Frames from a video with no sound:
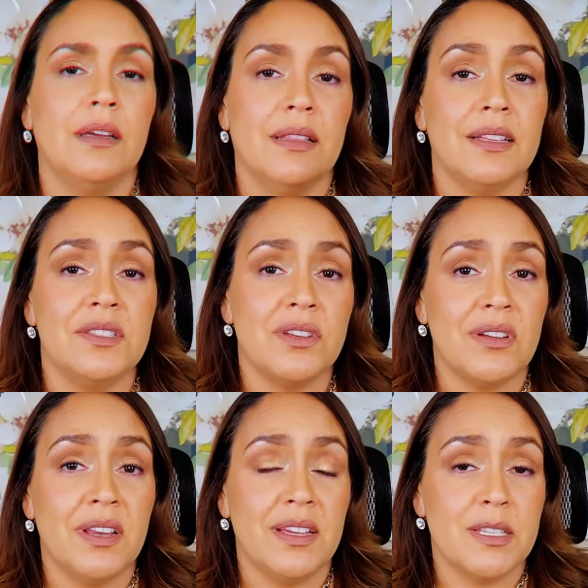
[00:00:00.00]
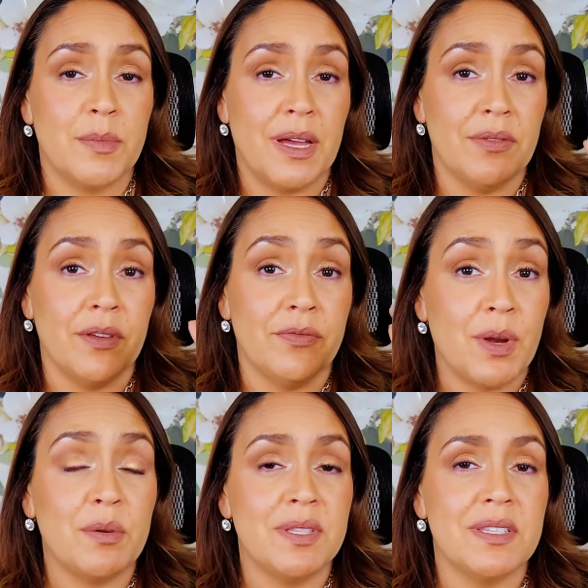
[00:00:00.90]
Let's talk next about the
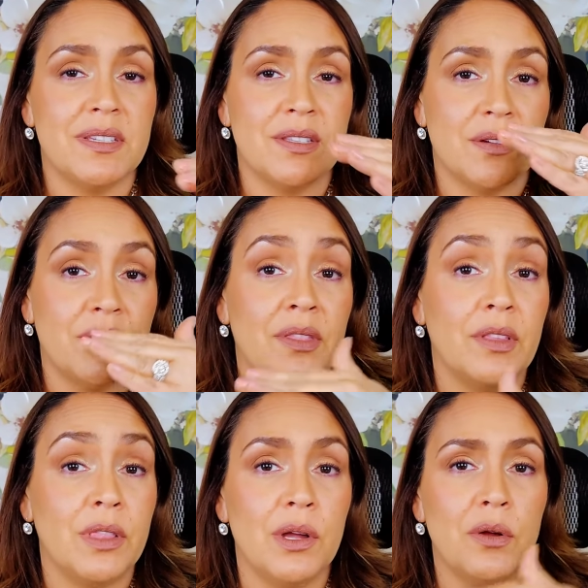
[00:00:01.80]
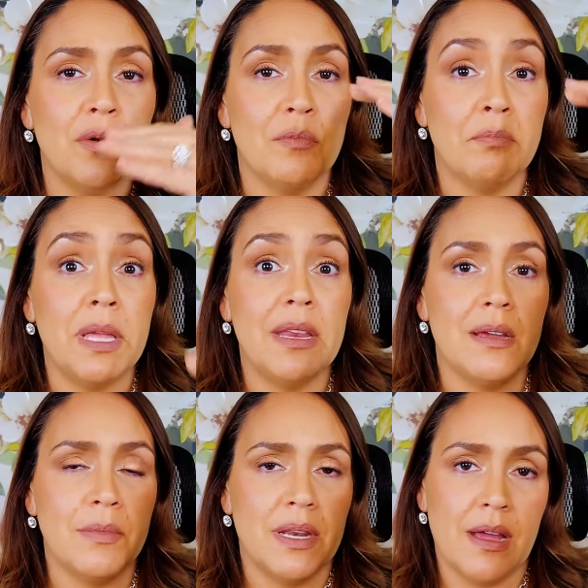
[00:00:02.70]
fragrances that are in the low,
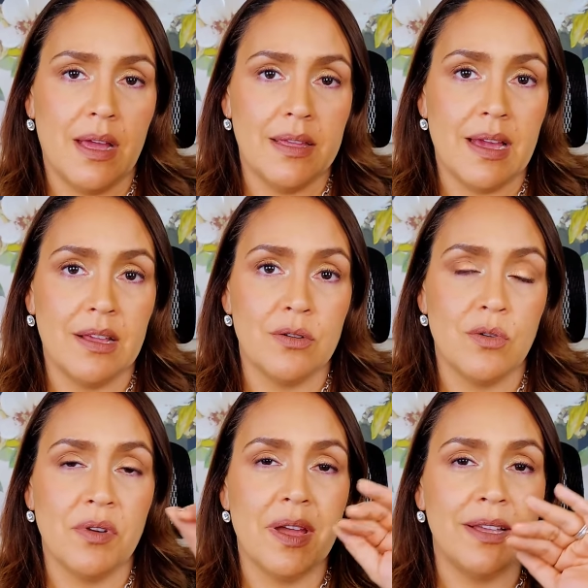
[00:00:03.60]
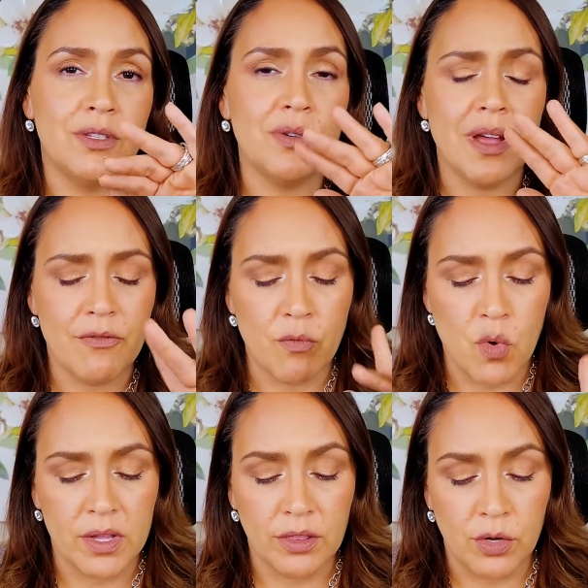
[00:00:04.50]
medium, and high category. I do have
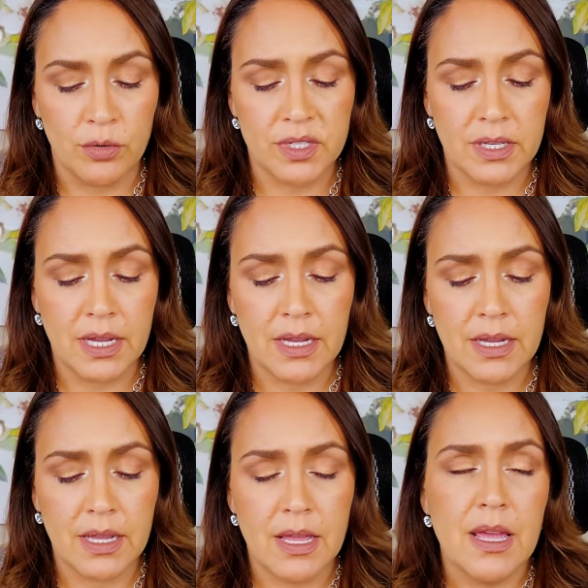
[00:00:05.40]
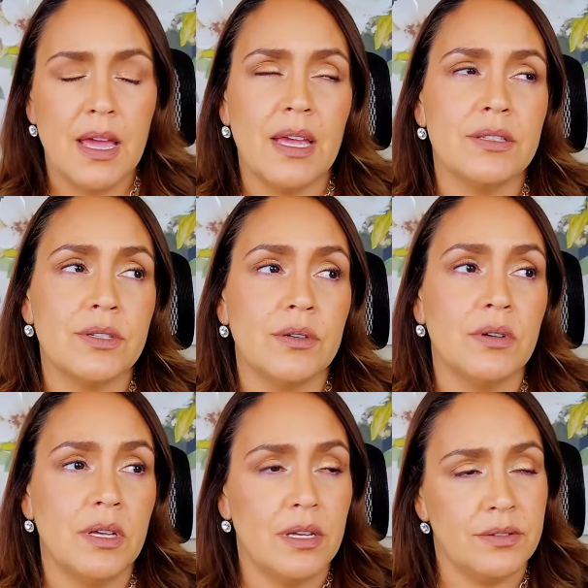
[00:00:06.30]
one low today. And
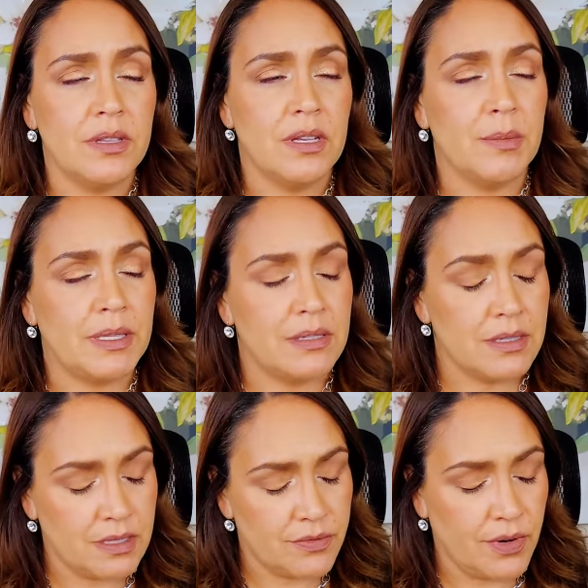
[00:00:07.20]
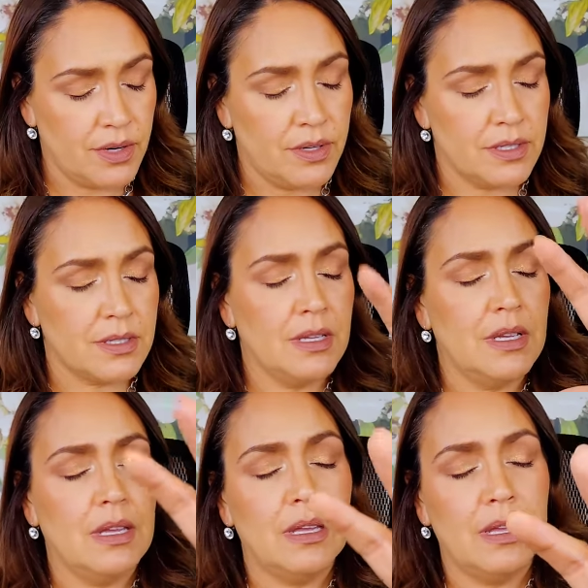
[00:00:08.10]
so here's the thing about this next fragrance.
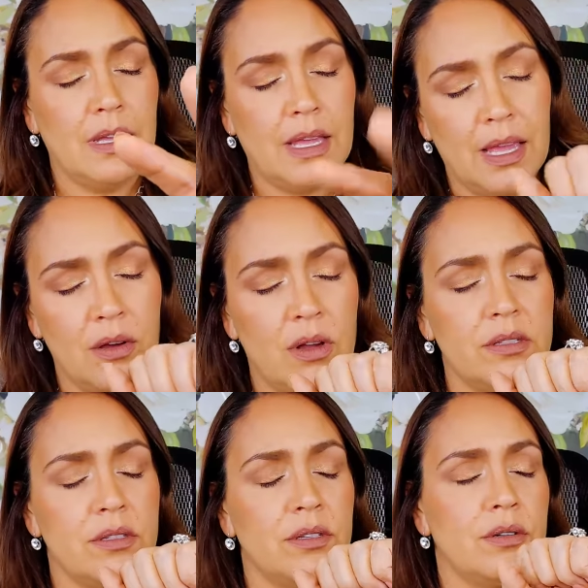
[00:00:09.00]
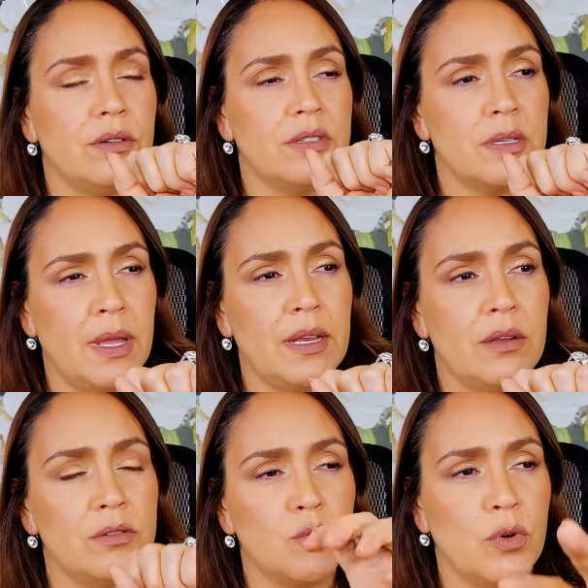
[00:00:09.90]
Hang on to your
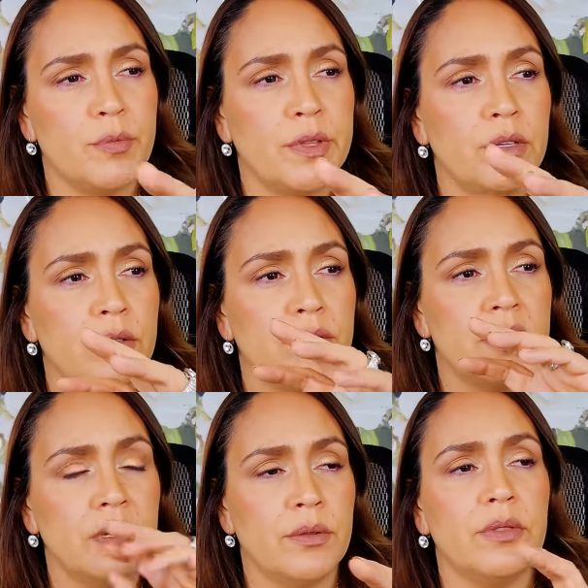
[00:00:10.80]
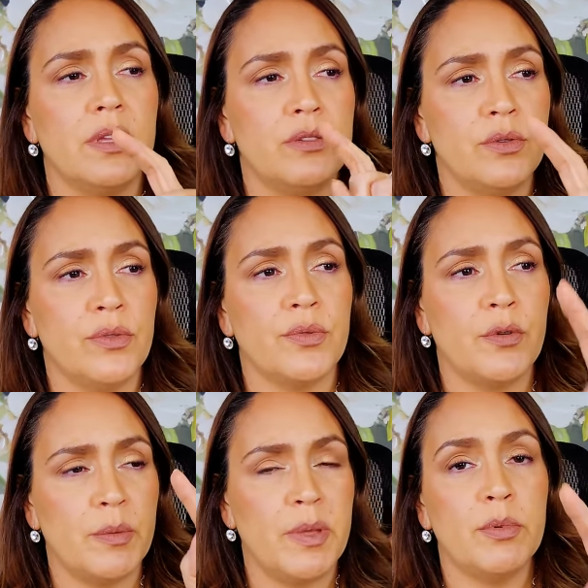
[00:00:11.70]
tomatoes, water balloons, and other things you
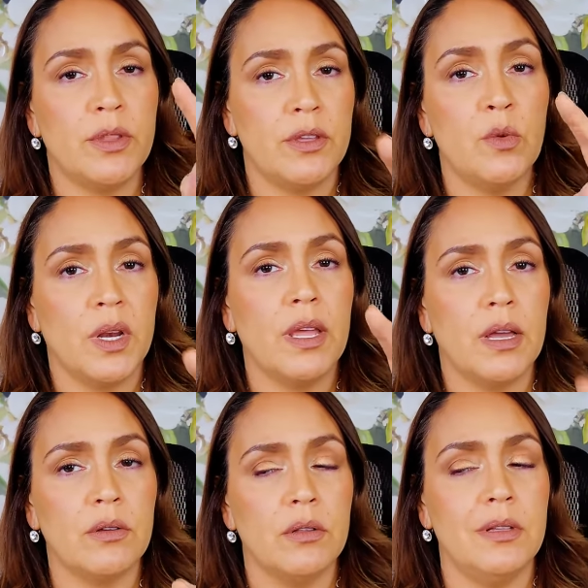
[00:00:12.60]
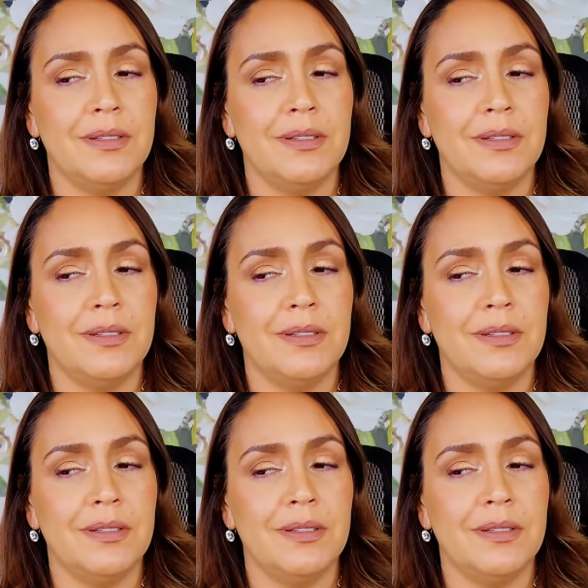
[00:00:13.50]
throw at people that you want to heckle.